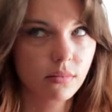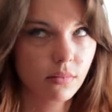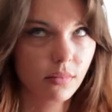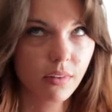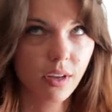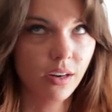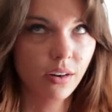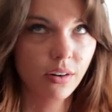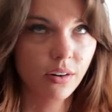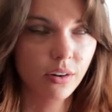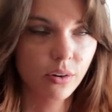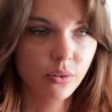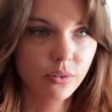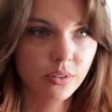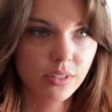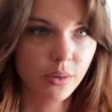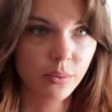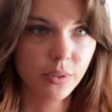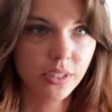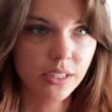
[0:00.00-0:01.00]
I don't know. Is
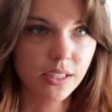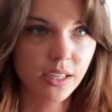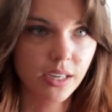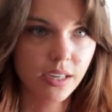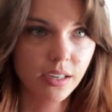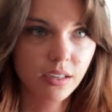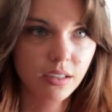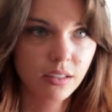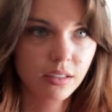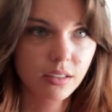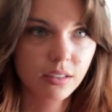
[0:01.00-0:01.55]
that what he said?